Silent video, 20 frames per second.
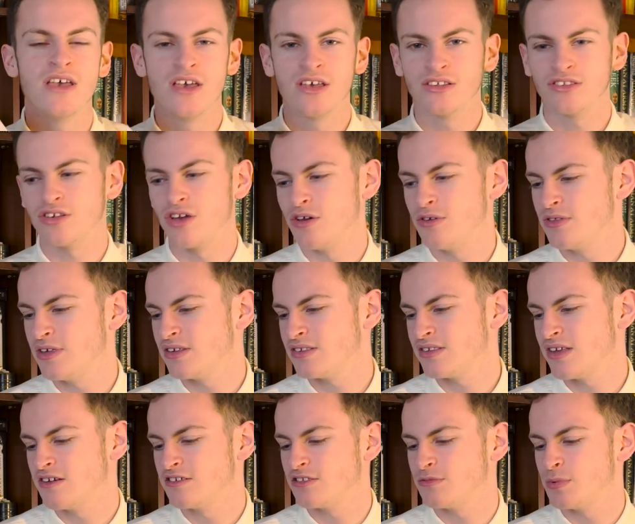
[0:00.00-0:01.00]
So this
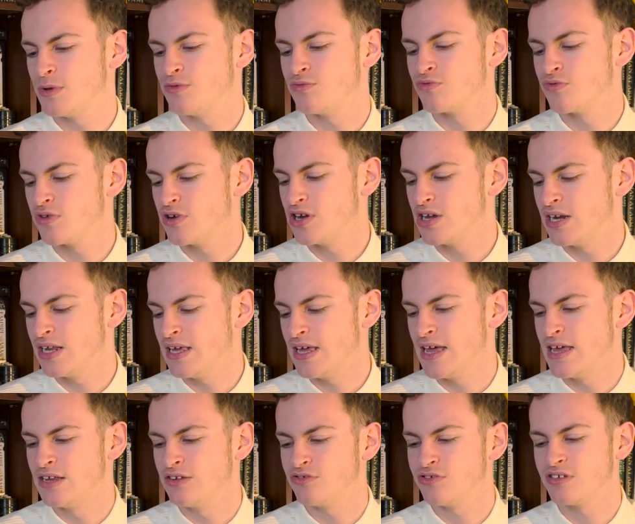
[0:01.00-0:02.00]
sounds to be really
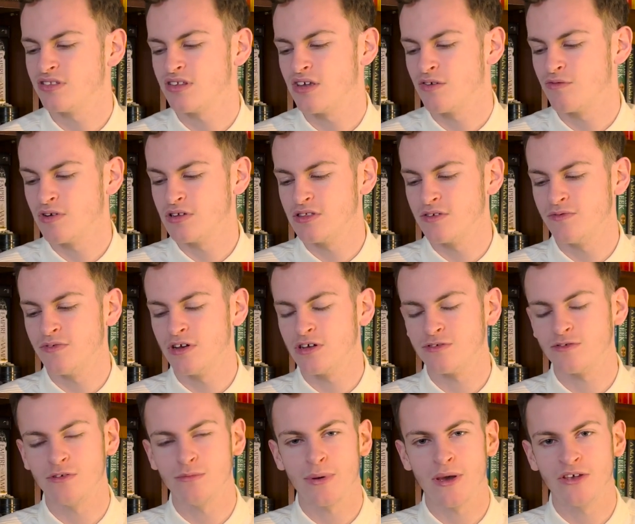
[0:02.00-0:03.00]
interesting. I read the first
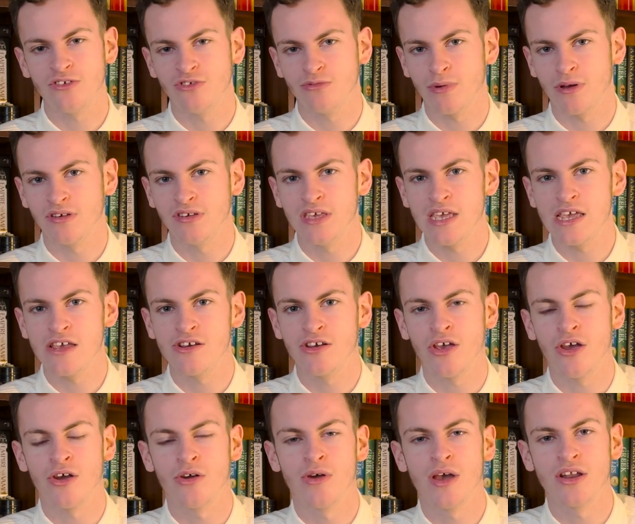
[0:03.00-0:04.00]
few pages about a year
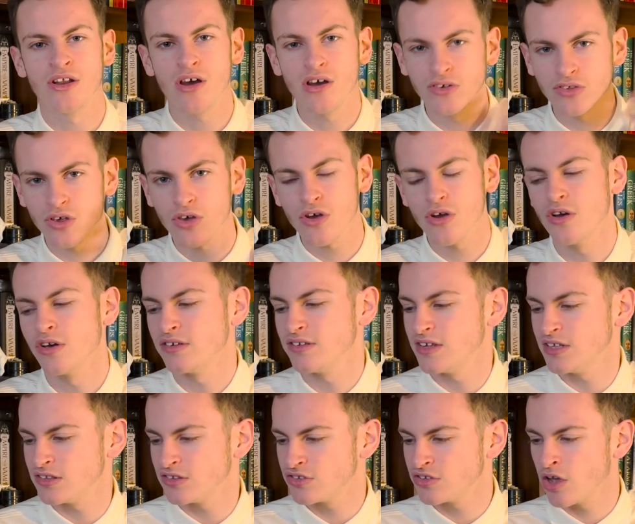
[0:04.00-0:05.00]
ago, and I was hooked.
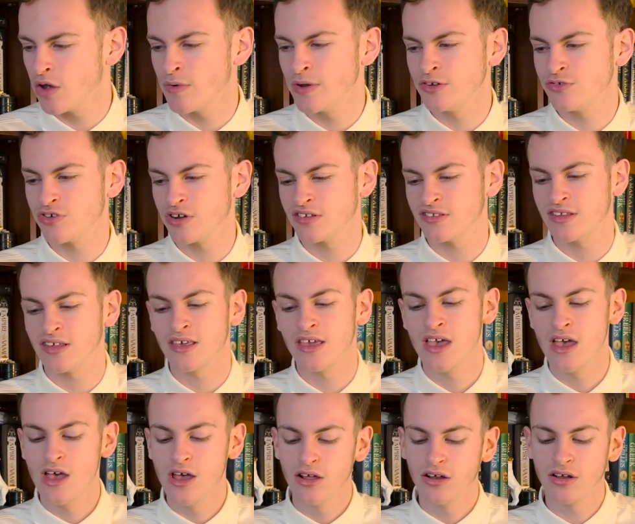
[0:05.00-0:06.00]
It's so interesting
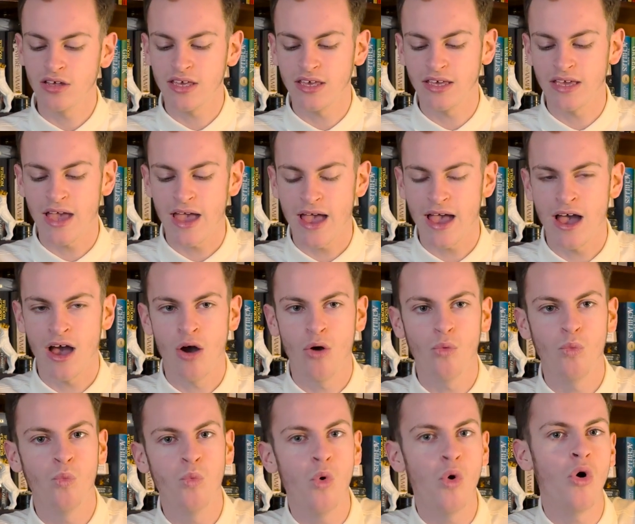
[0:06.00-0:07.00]
looking at how
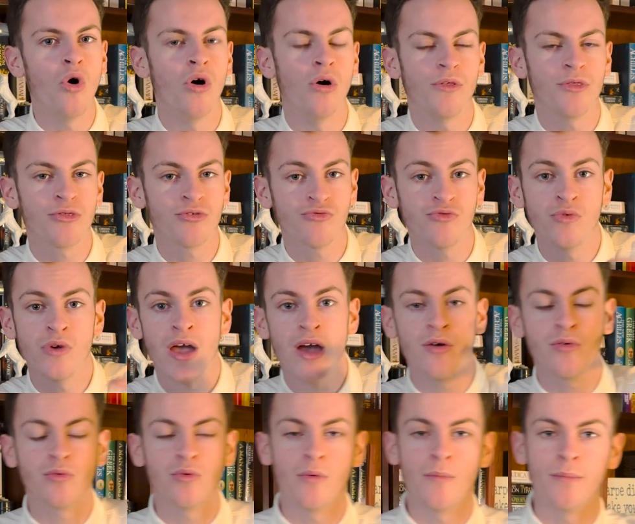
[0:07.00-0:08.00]
war
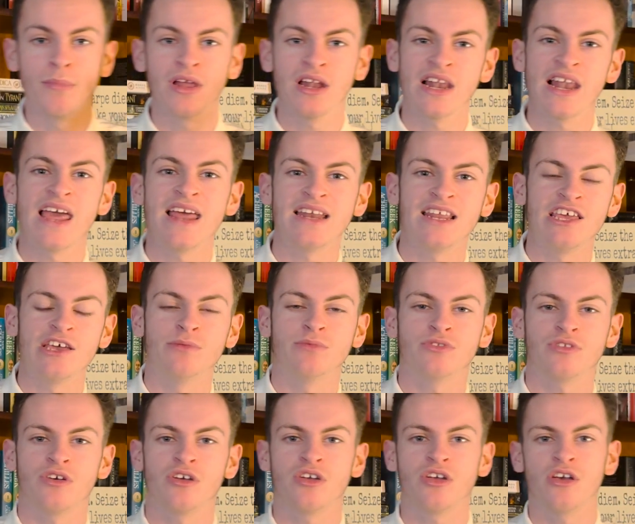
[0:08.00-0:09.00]
throughout millennium,
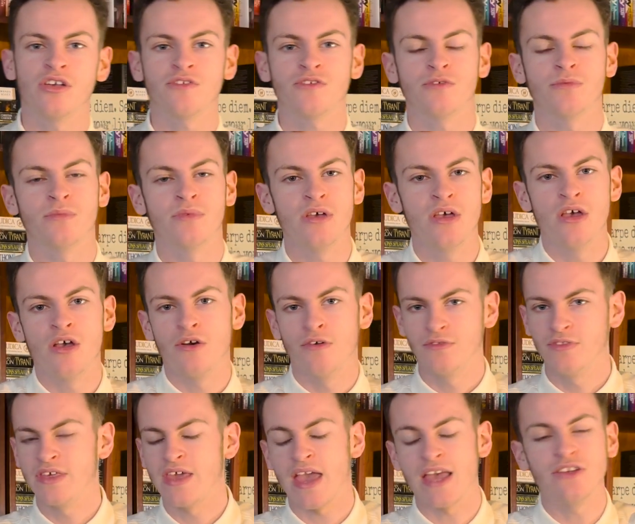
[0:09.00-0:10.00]
so it goes from
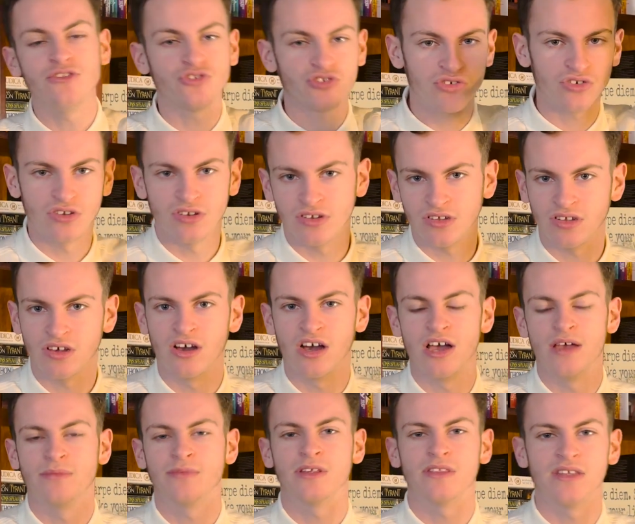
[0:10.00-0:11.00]
the ancient
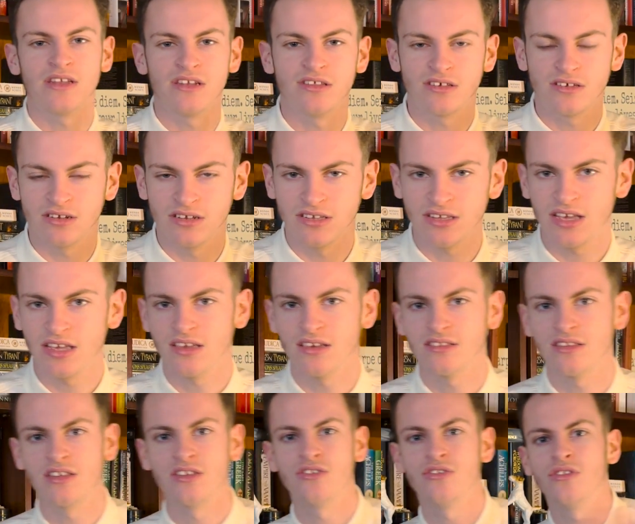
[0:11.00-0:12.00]
times, and then it's going to take
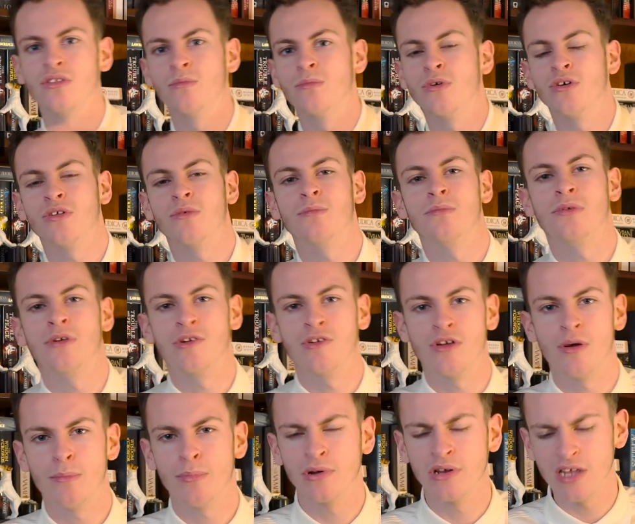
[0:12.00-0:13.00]
us into the modern period.
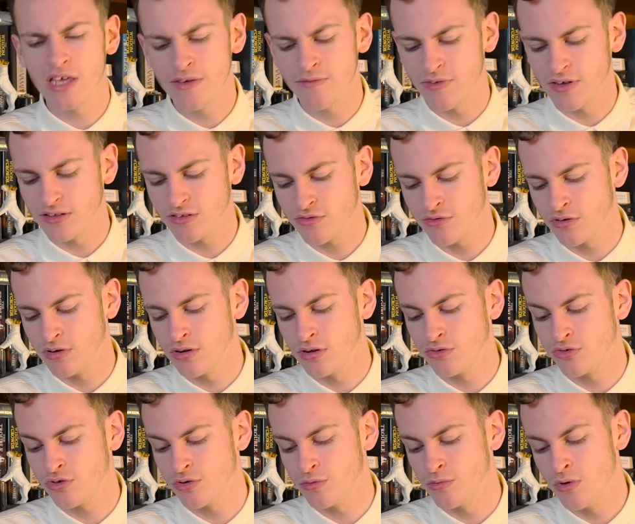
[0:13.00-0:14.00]
I believe it's
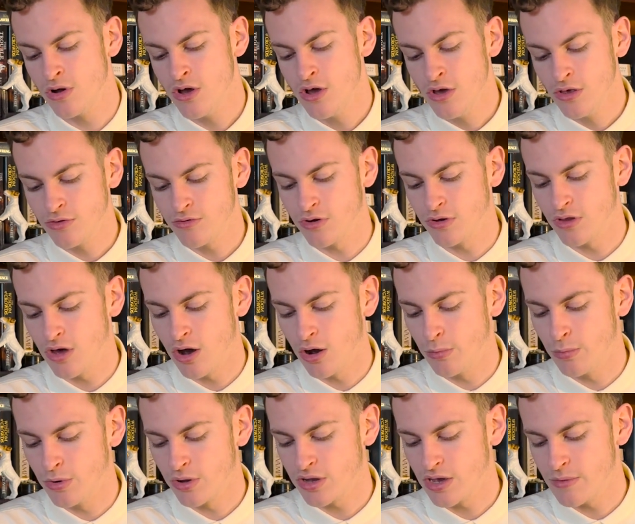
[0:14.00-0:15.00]
chronological throughout the whole
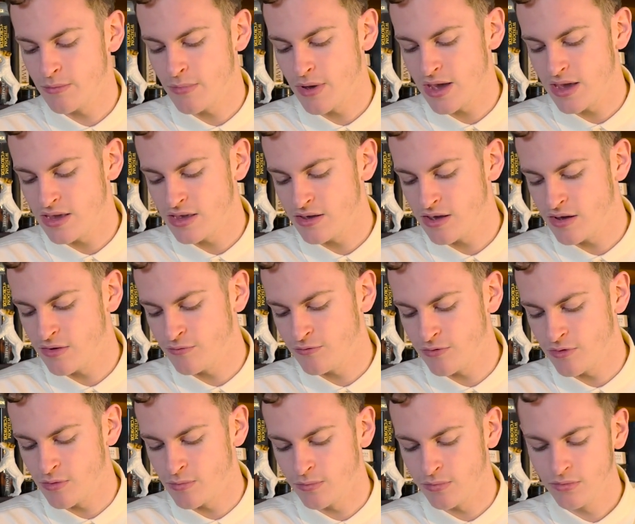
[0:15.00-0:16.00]
book. It may,
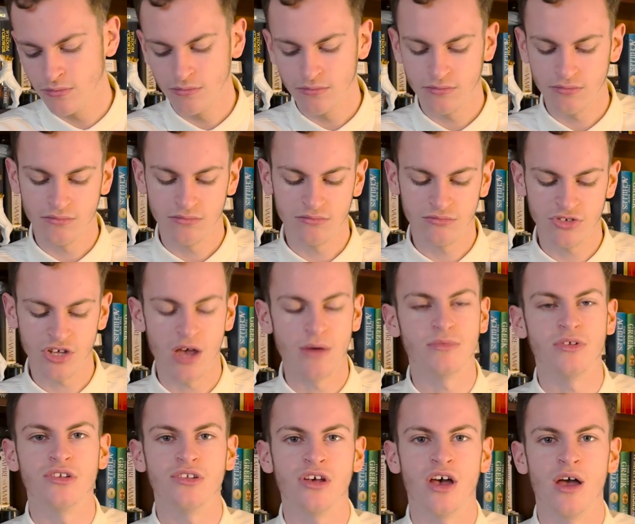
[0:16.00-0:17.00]
from time
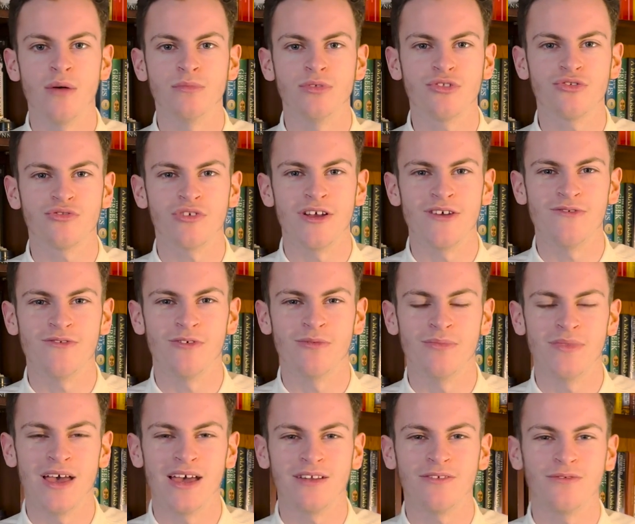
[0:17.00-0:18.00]
to time, stray
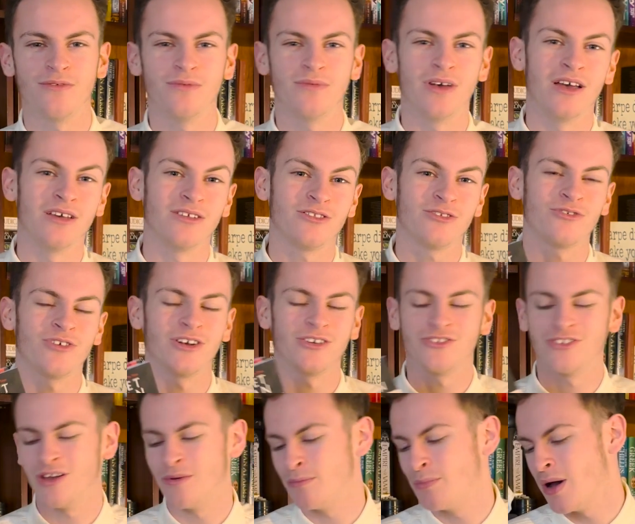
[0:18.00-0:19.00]
from that
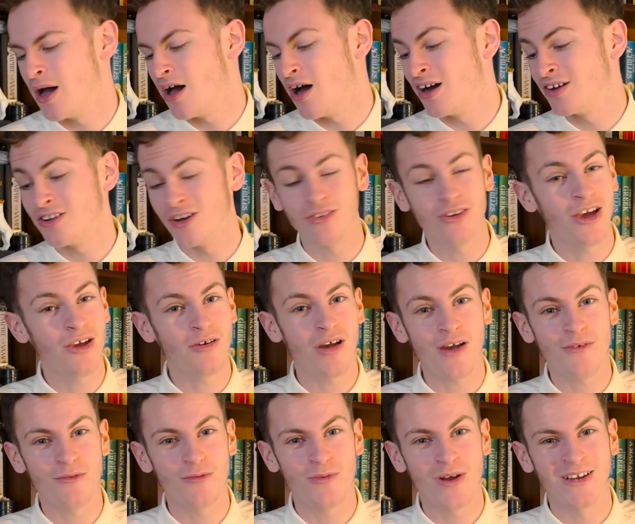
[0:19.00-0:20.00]
structure, but I don't know. I
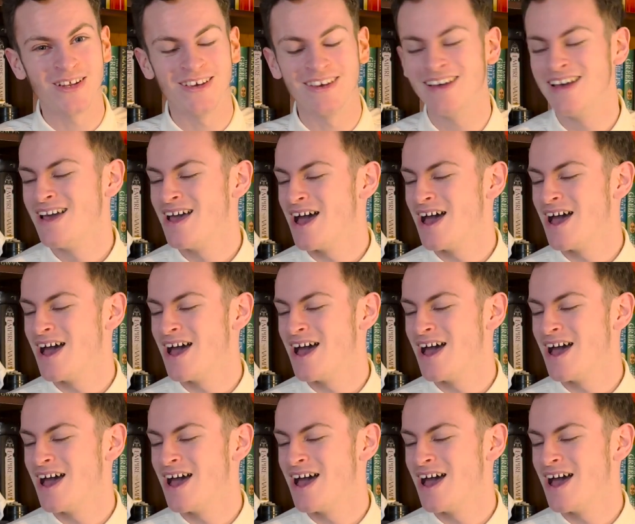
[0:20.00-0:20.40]
haven't read it.